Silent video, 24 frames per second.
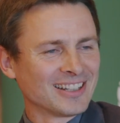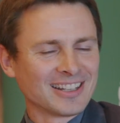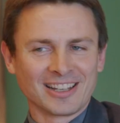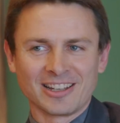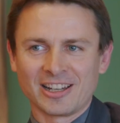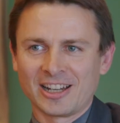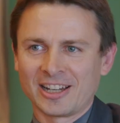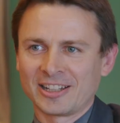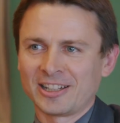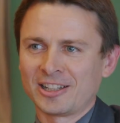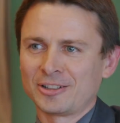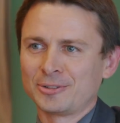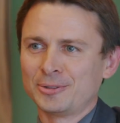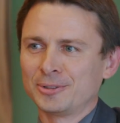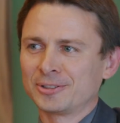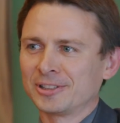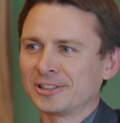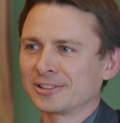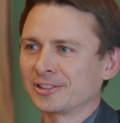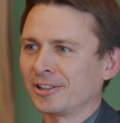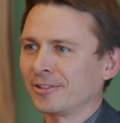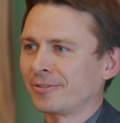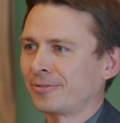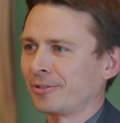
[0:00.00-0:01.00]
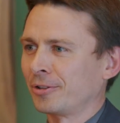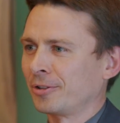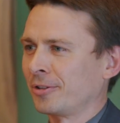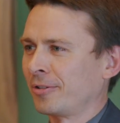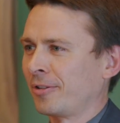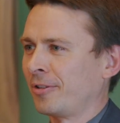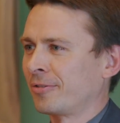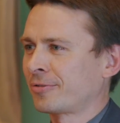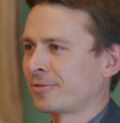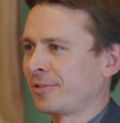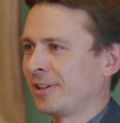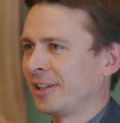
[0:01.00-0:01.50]
analysis of
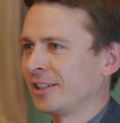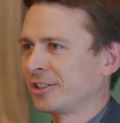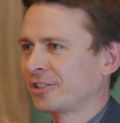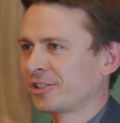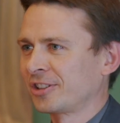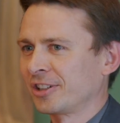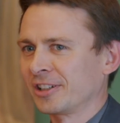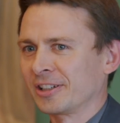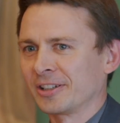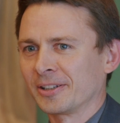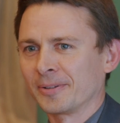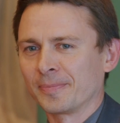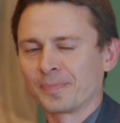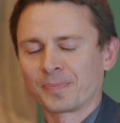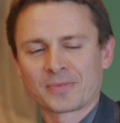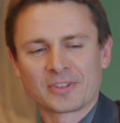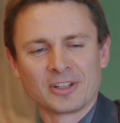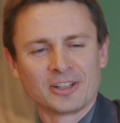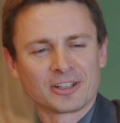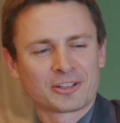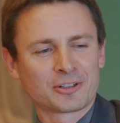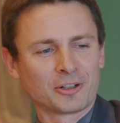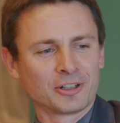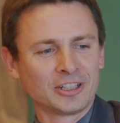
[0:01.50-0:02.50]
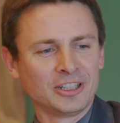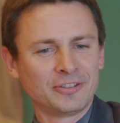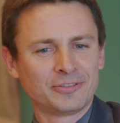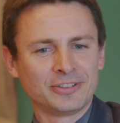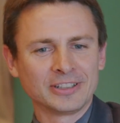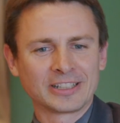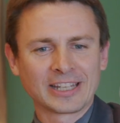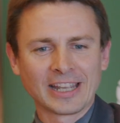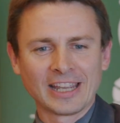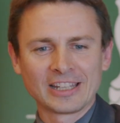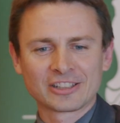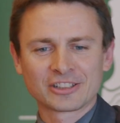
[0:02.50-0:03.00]
the French
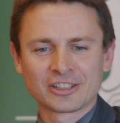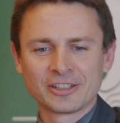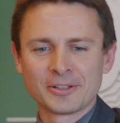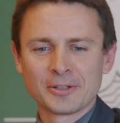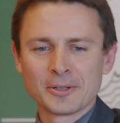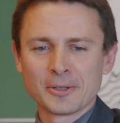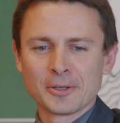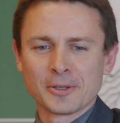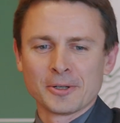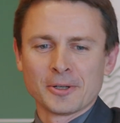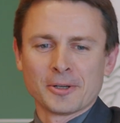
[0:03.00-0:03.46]
codification.